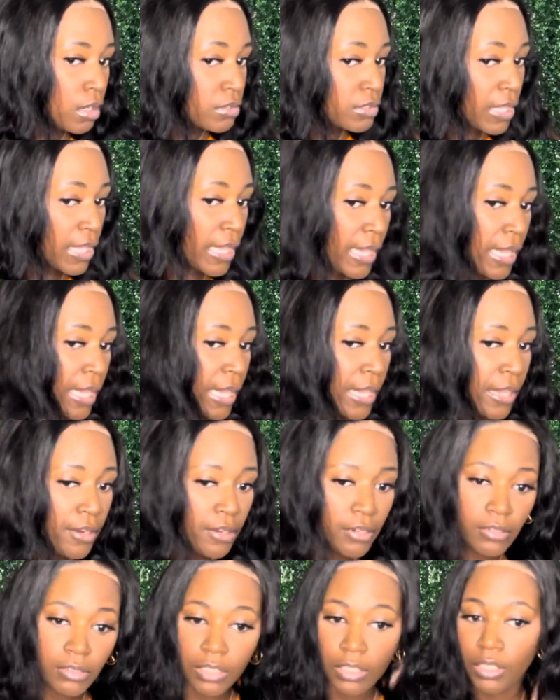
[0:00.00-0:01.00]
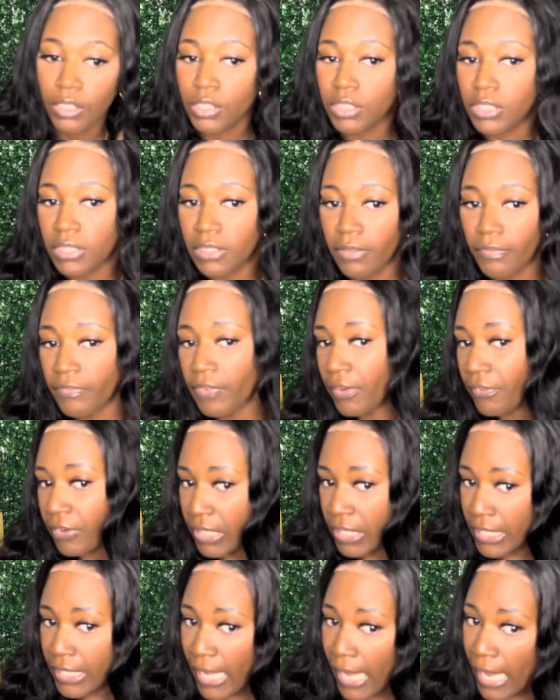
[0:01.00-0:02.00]
The hair looks
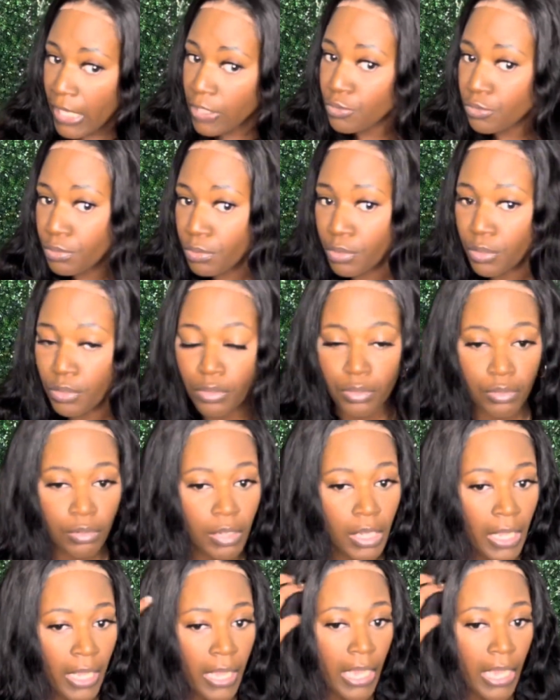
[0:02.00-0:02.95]
very natural.